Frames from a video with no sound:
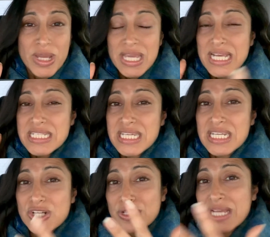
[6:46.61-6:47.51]
it's going to
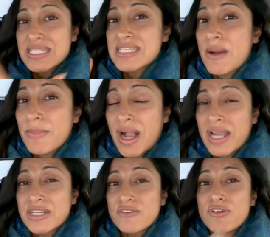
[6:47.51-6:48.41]
create some
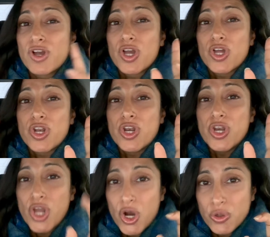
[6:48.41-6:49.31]
kind of
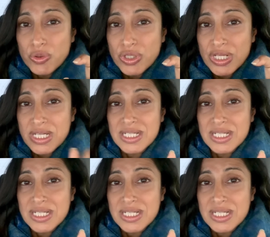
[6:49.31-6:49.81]
known.